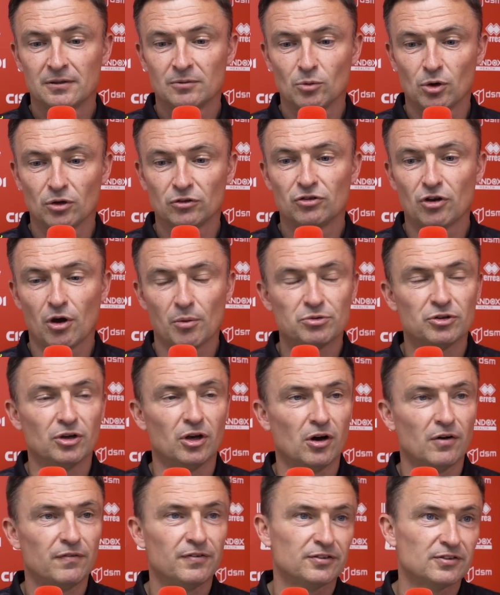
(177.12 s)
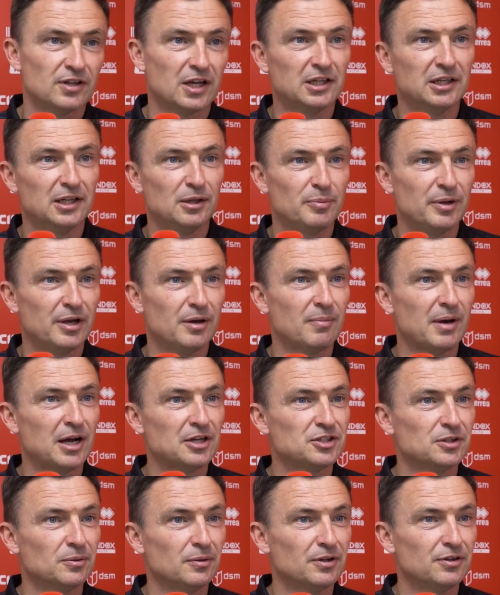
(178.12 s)
What tops it off is that little bit of
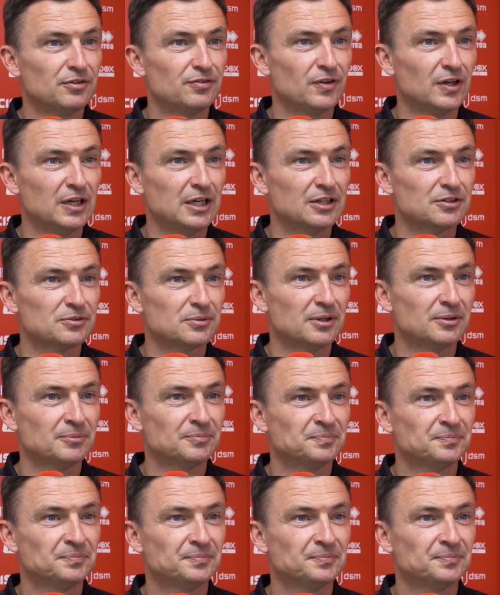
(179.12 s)
magic with his feet as well.